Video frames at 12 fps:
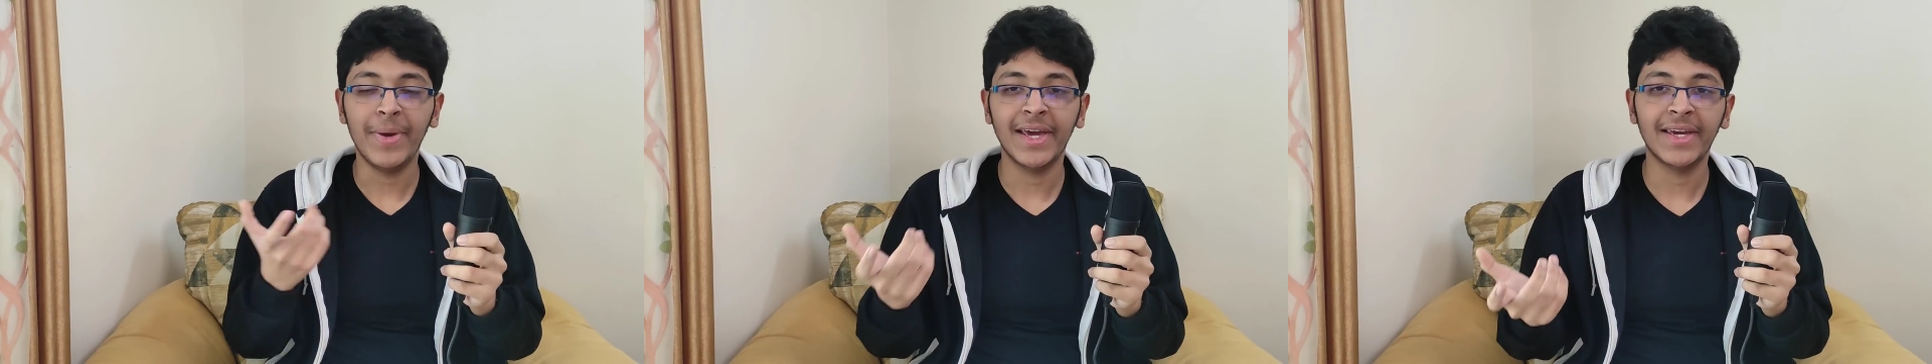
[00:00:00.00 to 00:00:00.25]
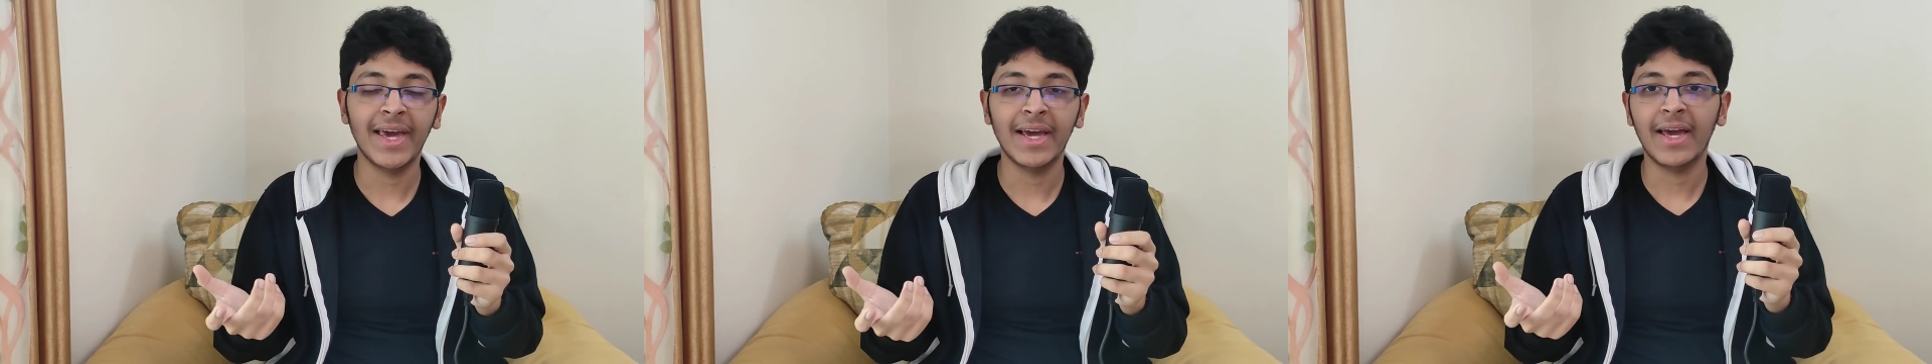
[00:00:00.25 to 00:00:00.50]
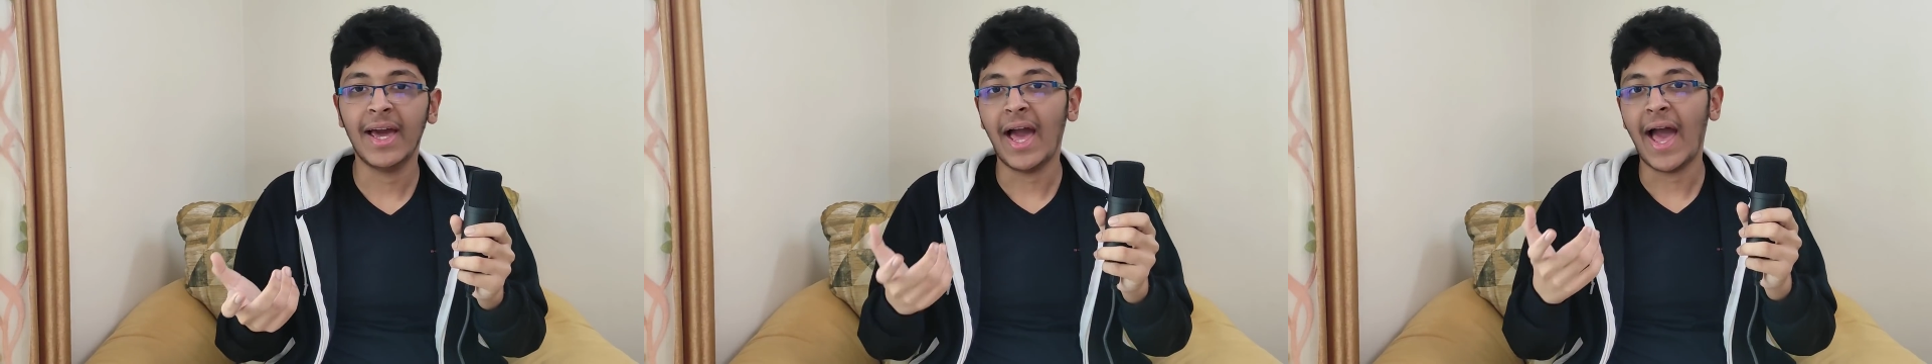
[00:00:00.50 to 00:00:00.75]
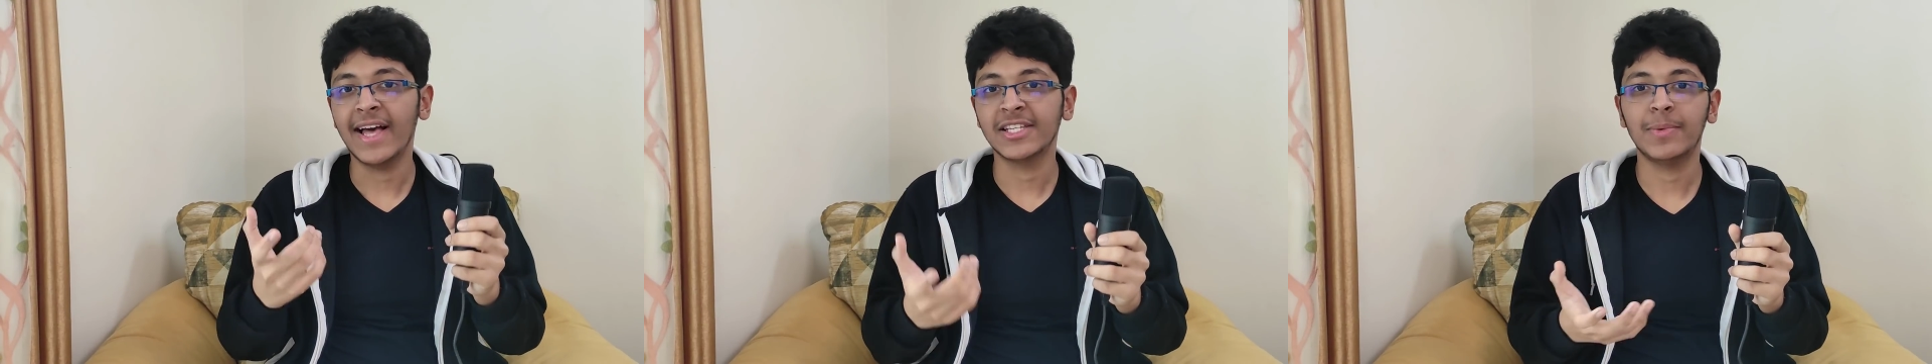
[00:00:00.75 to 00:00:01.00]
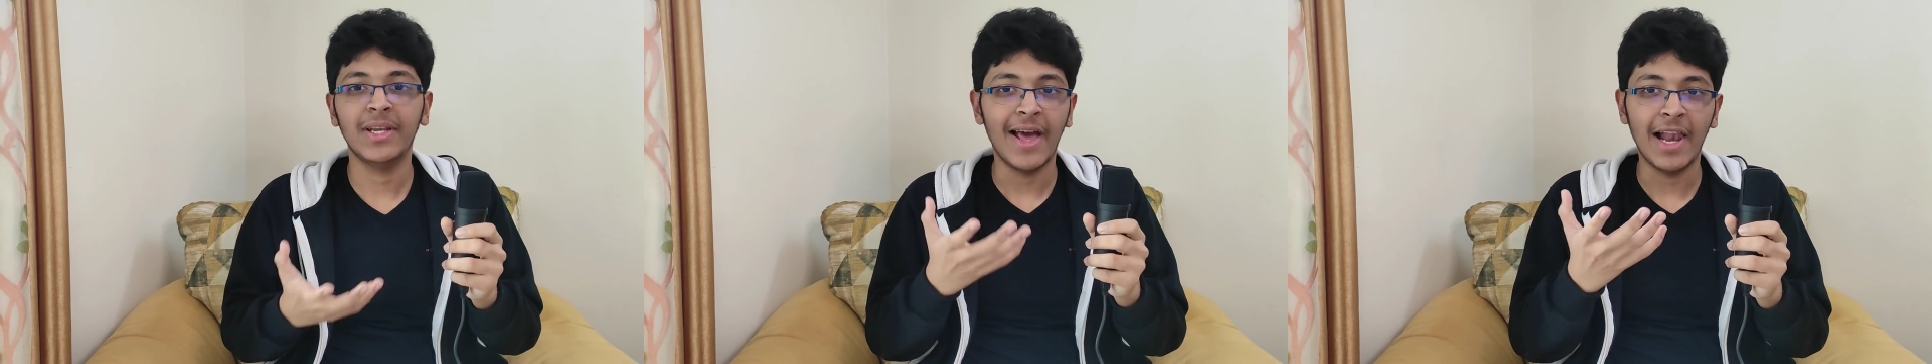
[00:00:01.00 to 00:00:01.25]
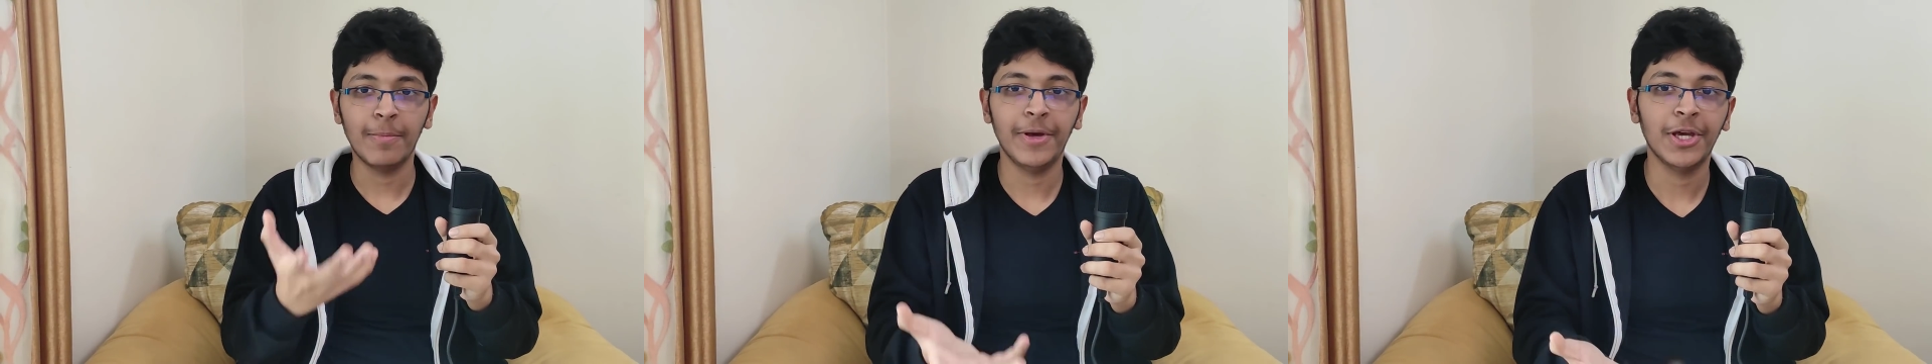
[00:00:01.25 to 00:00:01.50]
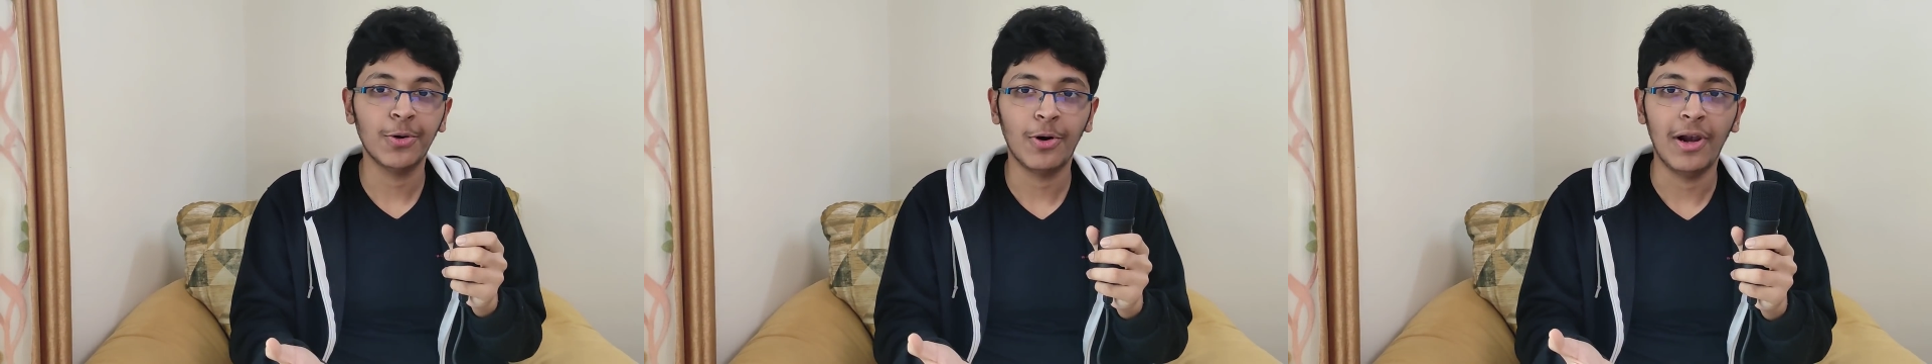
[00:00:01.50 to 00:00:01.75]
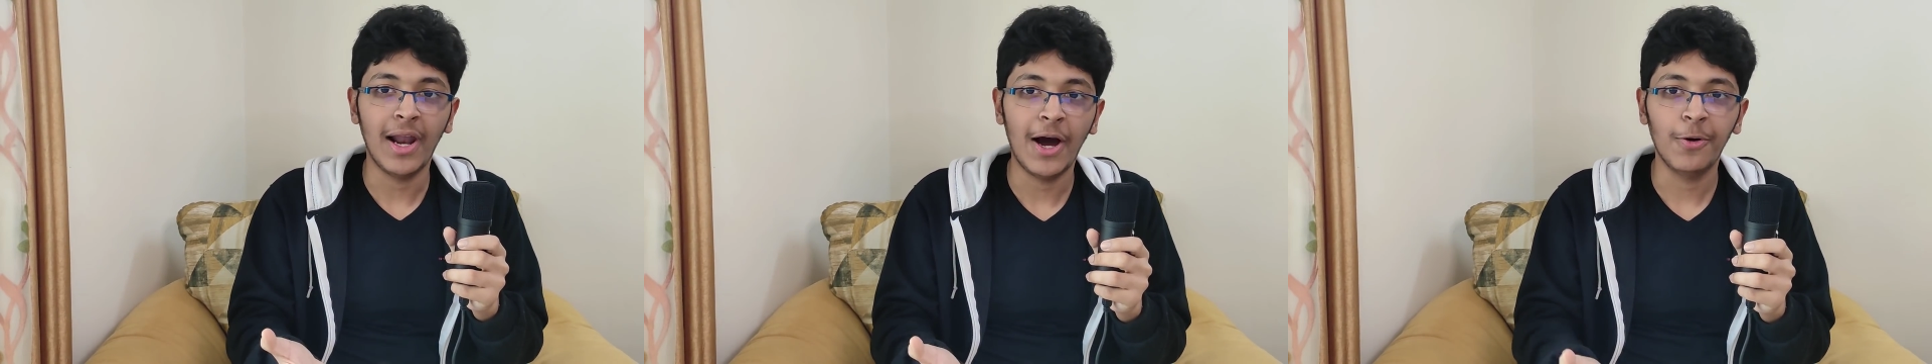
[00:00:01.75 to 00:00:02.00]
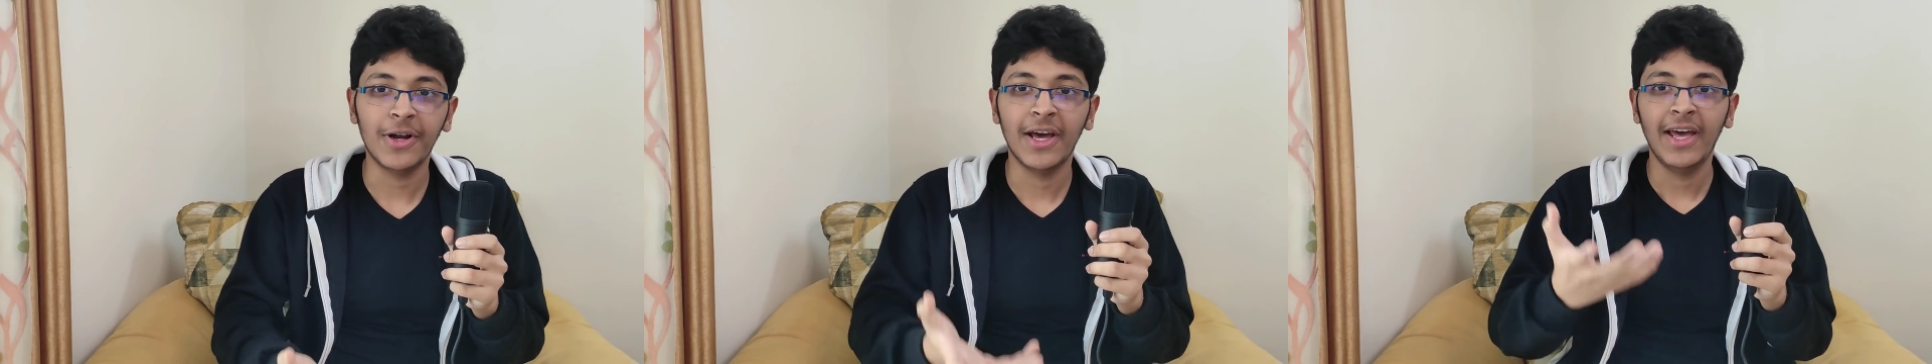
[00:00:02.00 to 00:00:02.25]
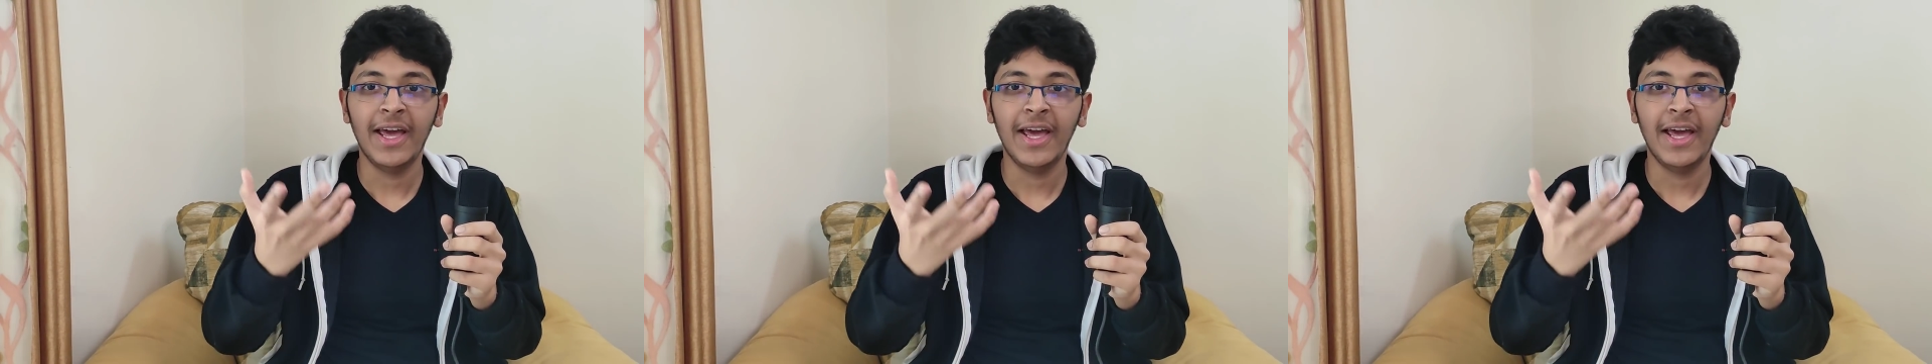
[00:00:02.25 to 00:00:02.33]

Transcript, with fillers: making has been helping you all out,